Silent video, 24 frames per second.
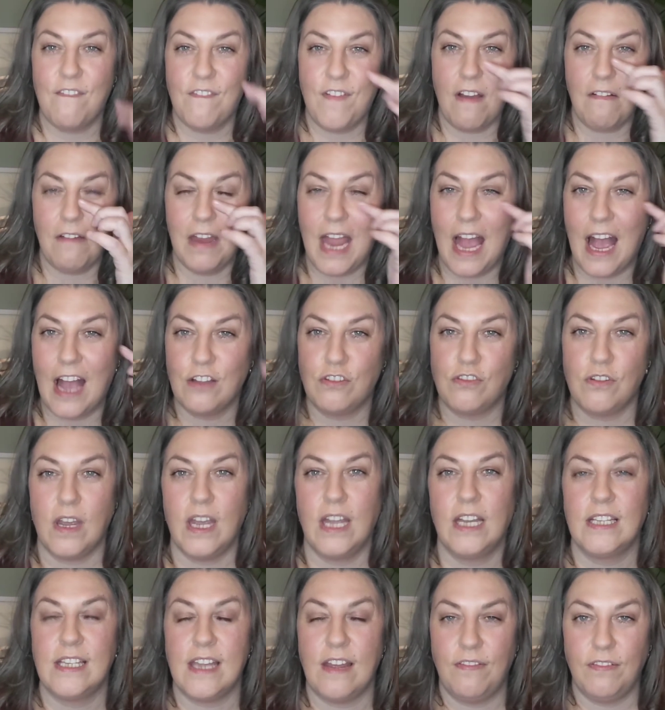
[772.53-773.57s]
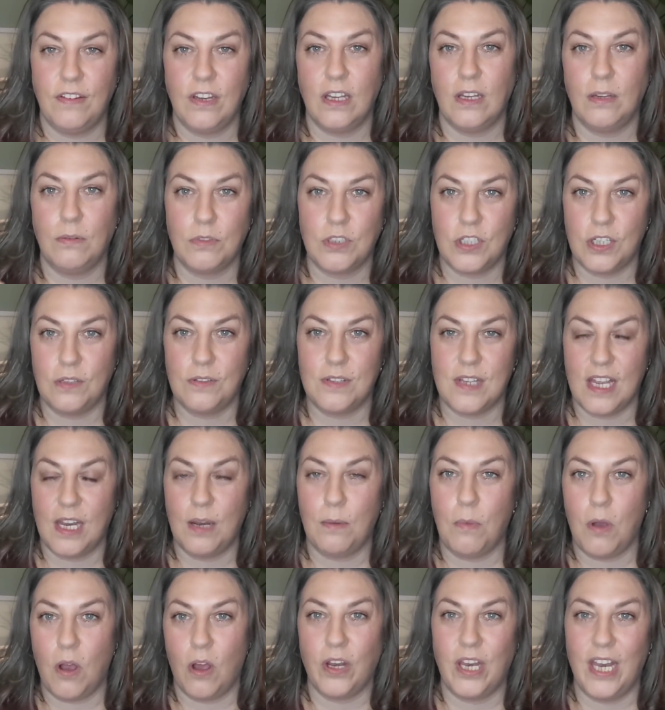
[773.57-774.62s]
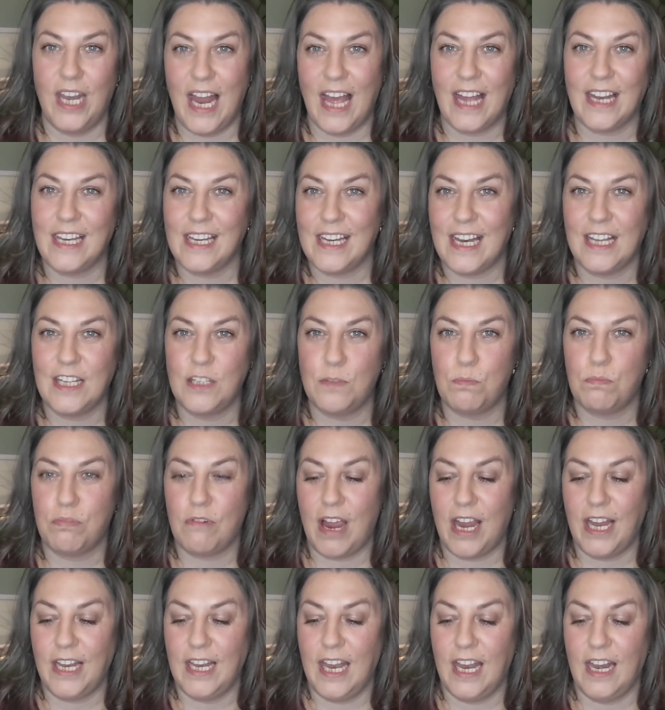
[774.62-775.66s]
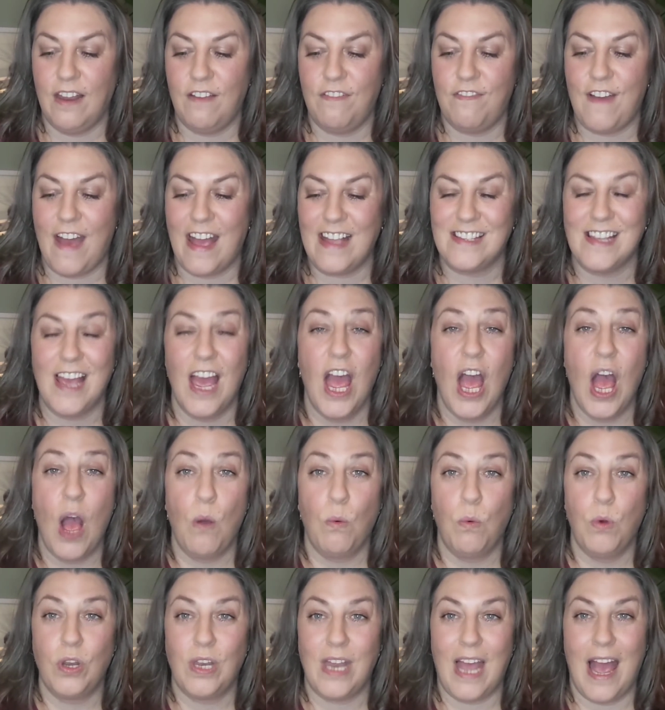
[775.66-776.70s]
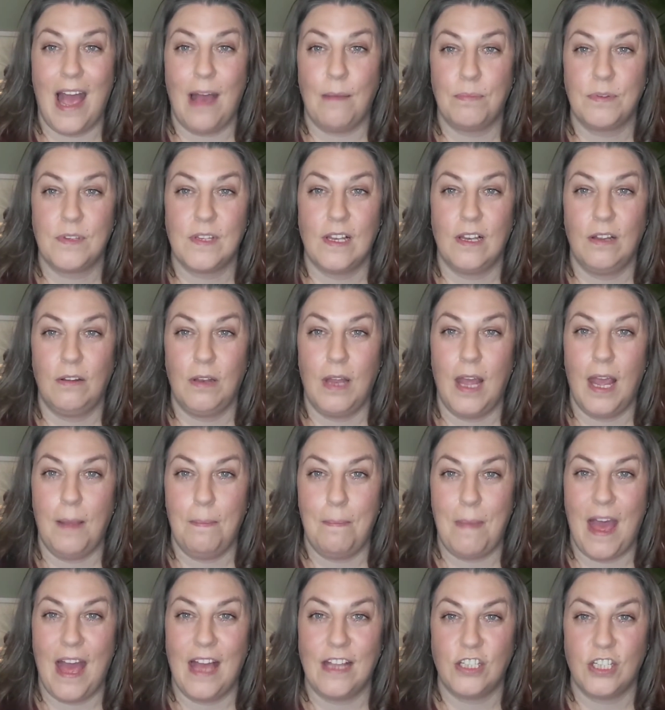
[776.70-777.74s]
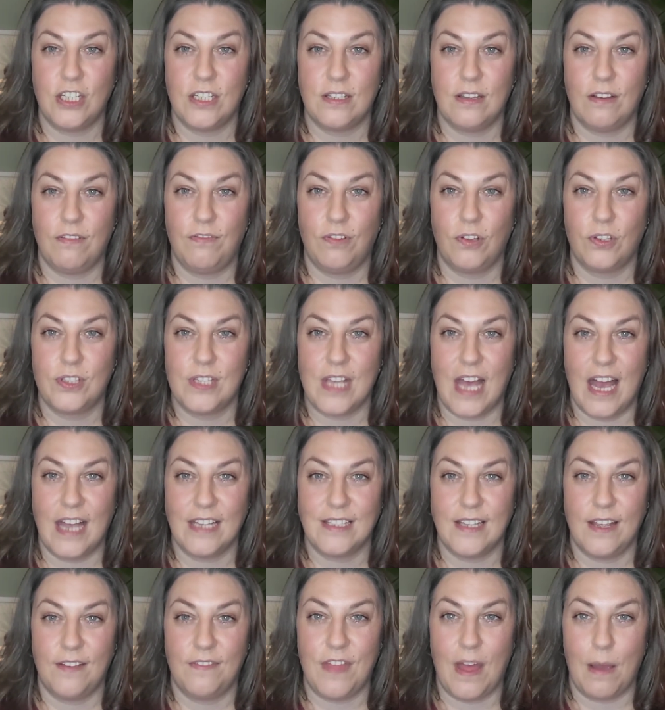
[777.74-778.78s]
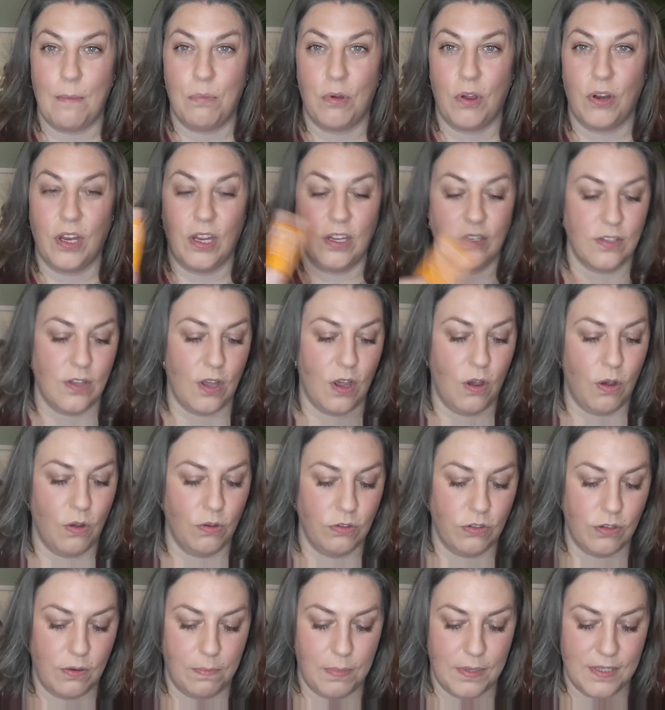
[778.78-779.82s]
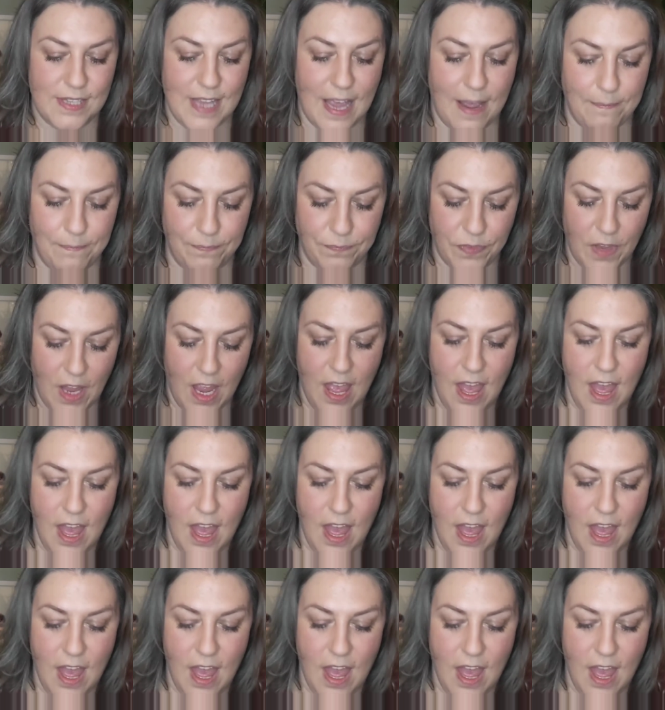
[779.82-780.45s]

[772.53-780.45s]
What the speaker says: Very hydrating, definitely would use it in the morning, had a nice brightening effect. Would absolutely purchase a full size of that product, 100%.